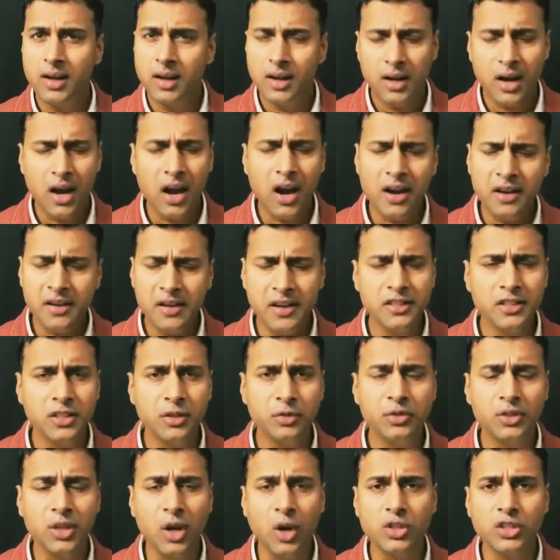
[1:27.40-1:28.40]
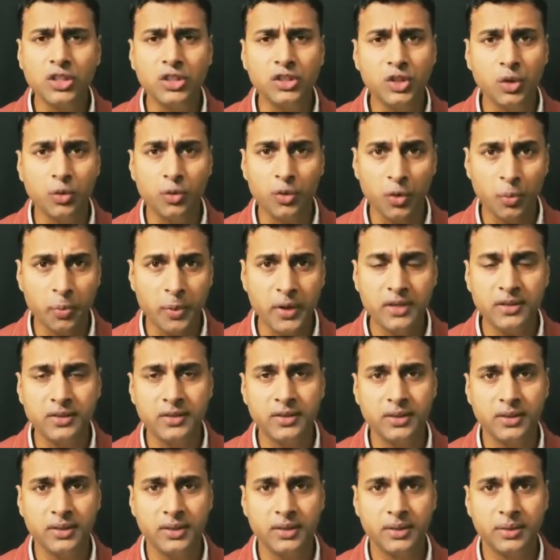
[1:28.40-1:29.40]
Hundreds of thousands of rupees
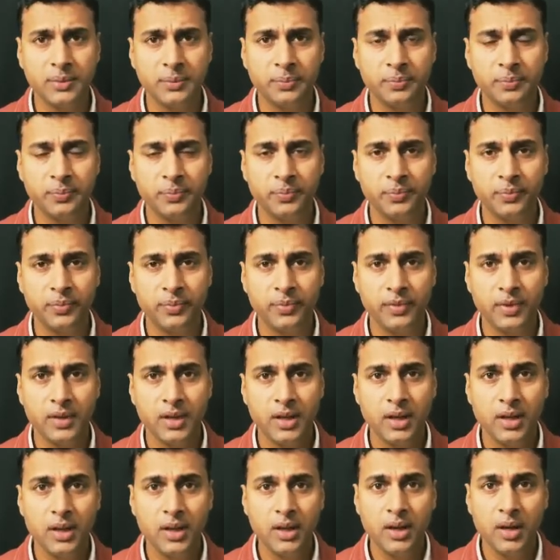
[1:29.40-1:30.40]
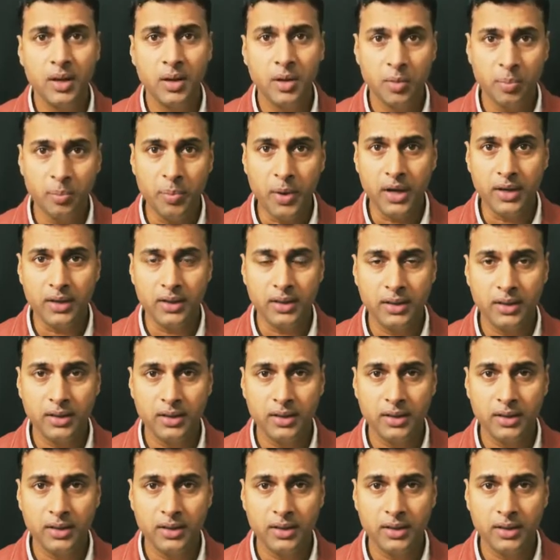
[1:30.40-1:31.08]
but